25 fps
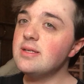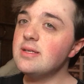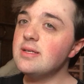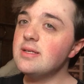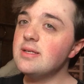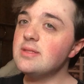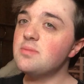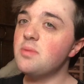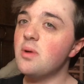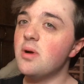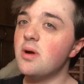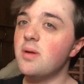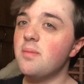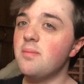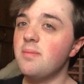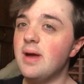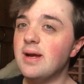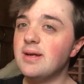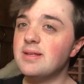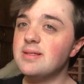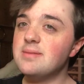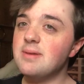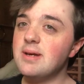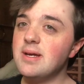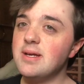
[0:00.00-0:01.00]
Guys, welcome
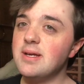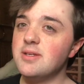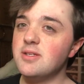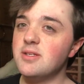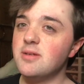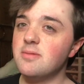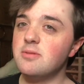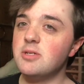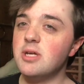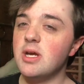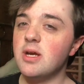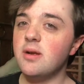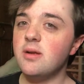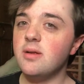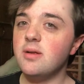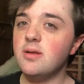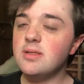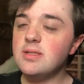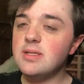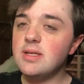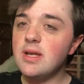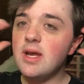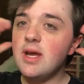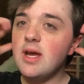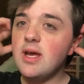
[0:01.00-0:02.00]
back to my YouTube channel.
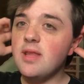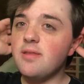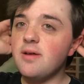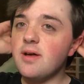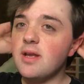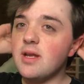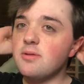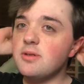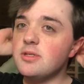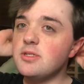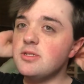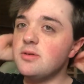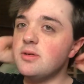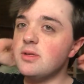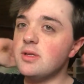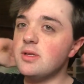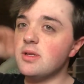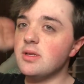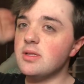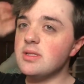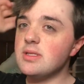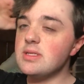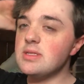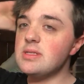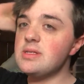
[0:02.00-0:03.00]
Today I thought I would do a
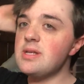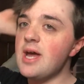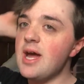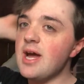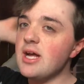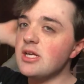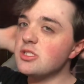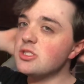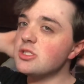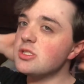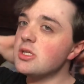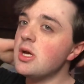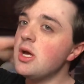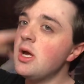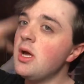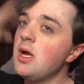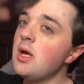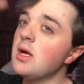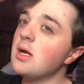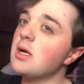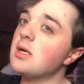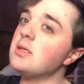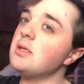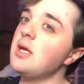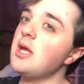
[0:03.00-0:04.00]
little snatched
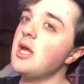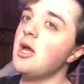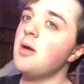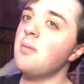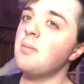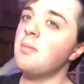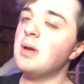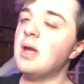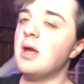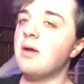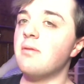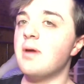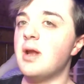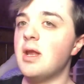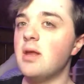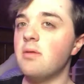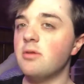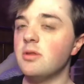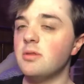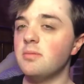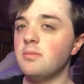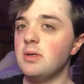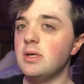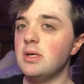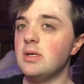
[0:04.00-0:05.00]
glam get ready
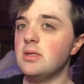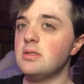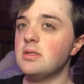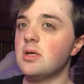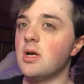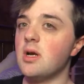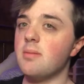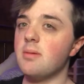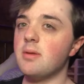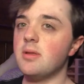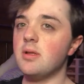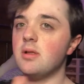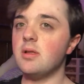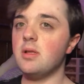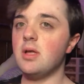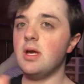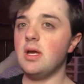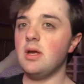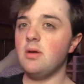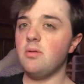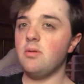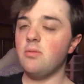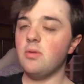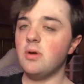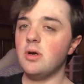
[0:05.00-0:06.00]
with me. Sorry about the
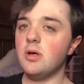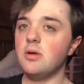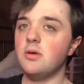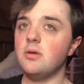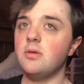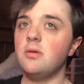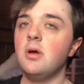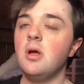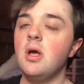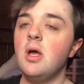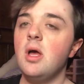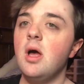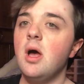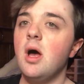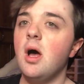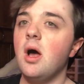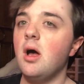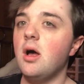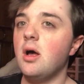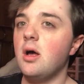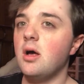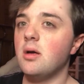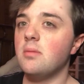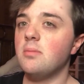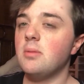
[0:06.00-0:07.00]
light, whoa.
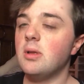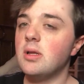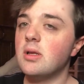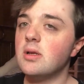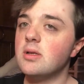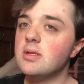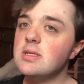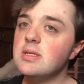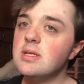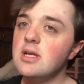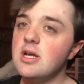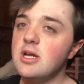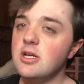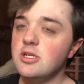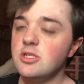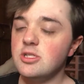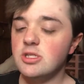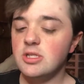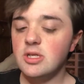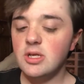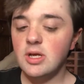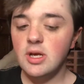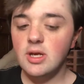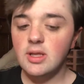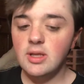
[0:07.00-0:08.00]
A little
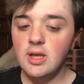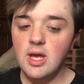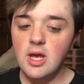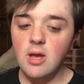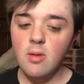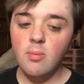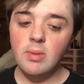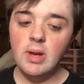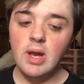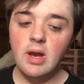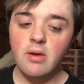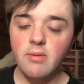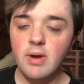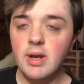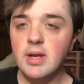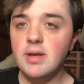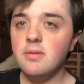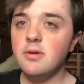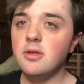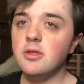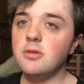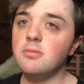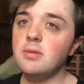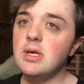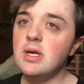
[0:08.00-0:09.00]
snatched glam get ready
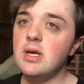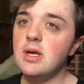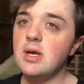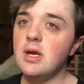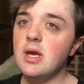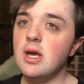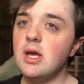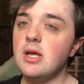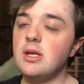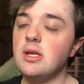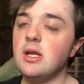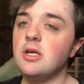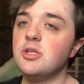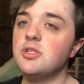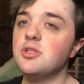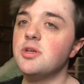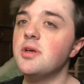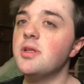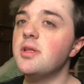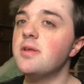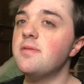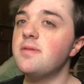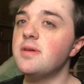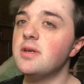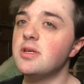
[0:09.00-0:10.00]
with me, and I'll show you
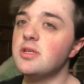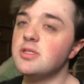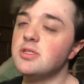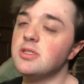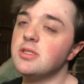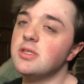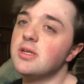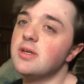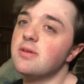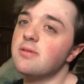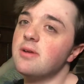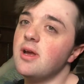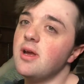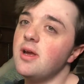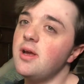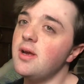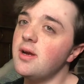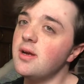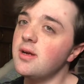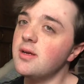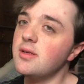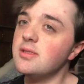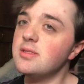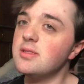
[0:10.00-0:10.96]
the finished look right here.